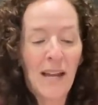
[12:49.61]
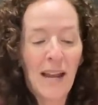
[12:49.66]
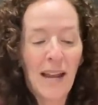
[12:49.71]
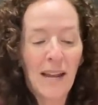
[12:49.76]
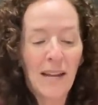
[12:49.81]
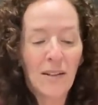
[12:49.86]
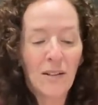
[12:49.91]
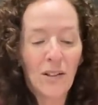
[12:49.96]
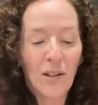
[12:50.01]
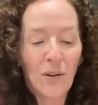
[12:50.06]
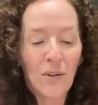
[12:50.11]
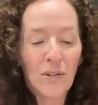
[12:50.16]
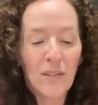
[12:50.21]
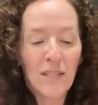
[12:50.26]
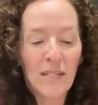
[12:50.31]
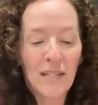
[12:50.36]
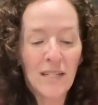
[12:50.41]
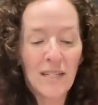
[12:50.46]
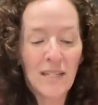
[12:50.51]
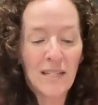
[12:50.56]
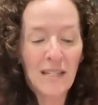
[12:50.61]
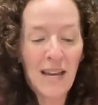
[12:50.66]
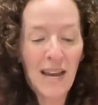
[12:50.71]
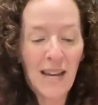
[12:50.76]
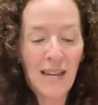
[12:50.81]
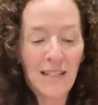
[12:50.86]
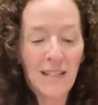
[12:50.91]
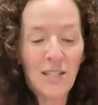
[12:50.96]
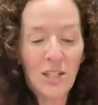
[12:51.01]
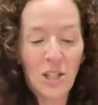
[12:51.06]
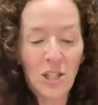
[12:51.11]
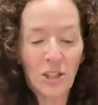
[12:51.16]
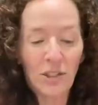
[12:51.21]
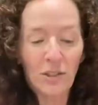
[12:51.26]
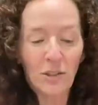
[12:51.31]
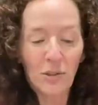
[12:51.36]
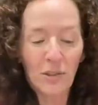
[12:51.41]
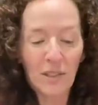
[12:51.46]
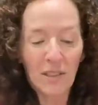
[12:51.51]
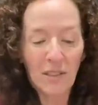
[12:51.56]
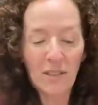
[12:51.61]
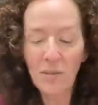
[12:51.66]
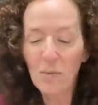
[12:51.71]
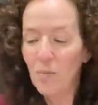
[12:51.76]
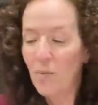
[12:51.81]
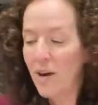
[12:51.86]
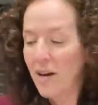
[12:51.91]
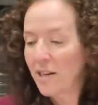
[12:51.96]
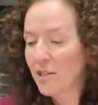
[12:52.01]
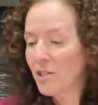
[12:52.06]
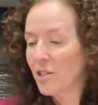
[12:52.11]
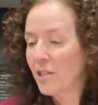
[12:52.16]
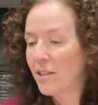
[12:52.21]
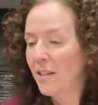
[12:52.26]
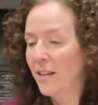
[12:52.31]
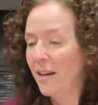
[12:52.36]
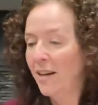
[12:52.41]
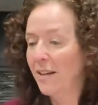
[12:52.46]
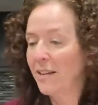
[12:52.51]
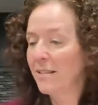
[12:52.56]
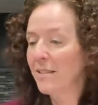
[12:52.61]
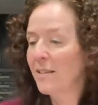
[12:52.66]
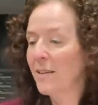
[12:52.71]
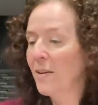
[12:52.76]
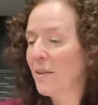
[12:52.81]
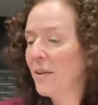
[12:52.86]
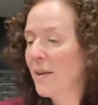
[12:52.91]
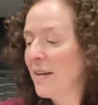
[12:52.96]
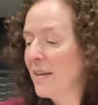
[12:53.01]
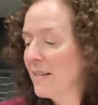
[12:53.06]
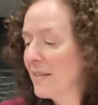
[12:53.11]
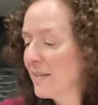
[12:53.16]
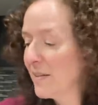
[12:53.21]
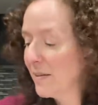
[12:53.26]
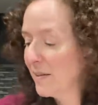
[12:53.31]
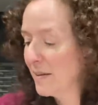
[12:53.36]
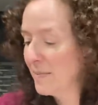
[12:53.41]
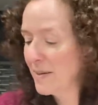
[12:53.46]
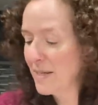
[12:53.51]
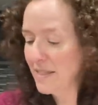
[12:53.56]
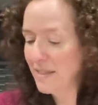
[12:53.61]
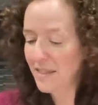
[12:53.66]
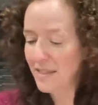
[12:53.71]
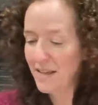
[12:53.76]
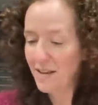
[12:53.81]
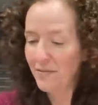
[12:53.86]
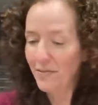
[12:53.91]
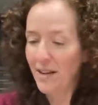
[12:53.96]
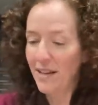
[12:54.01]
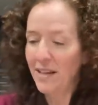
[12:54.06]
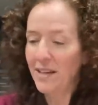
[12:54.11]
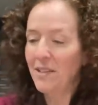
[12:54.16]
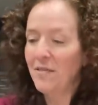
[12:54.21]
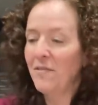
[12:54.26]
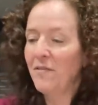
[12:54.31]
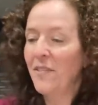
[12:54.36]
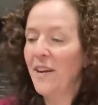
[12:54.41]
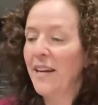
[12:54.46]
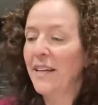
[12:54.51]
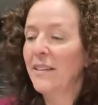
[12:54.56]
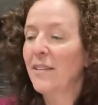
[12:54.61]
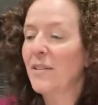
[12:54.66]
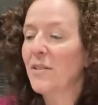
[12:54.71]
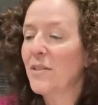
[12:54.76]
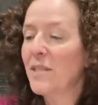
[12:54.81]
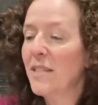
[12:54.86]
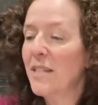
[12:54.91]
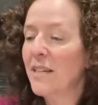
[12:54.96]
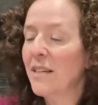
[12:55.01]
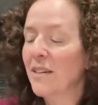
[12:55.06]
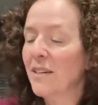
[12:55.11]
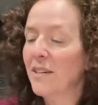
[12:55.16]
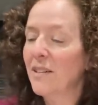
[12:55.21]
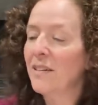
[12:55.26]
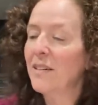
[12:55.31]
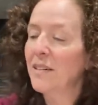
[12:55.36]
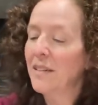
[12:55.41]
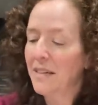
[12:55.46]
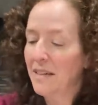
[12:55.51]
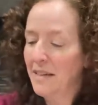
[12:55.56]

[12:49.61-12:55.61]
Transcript: Enclosed is 10 children's washcloths." Okay, so let me see if I can find those here.